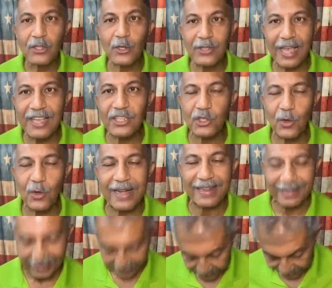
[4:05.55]
Today's
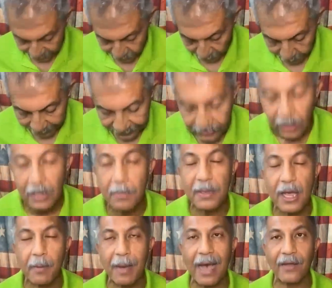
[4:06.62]
training, ladies and gentlemen, is going to
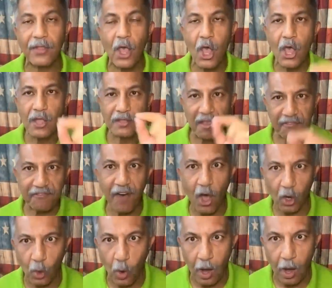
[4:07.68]
be about the
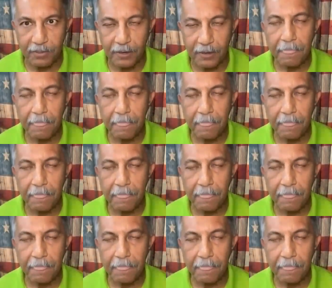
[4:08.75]
follow up.